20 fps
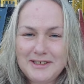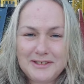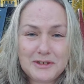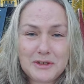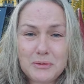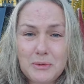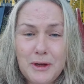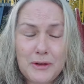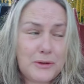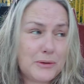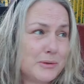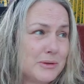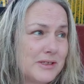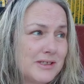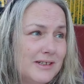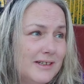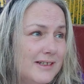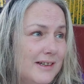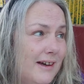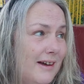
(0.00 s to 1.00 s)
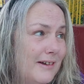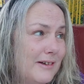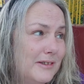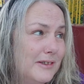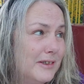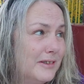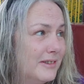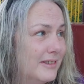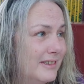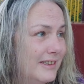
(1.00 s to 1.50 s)
the weather was nice. I don't
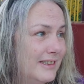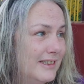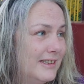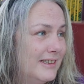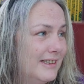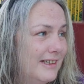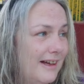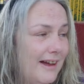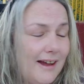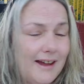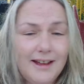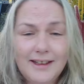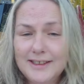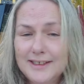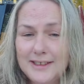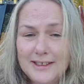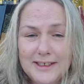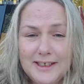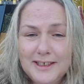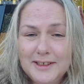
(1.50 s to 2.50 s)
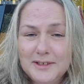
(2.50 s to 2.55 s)
know. I